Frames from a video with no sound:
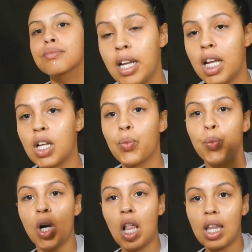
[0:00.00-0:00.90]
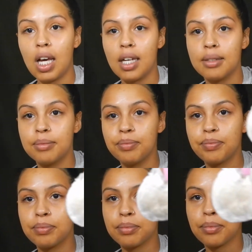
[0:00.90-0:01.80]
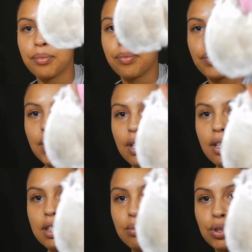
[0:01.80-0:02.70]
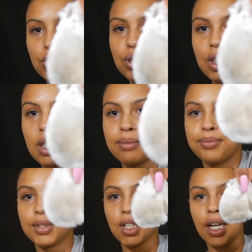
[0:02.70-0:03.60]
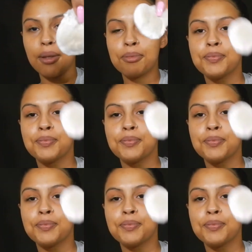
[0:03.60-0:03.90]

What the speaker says: and voila, that's what you see, okay?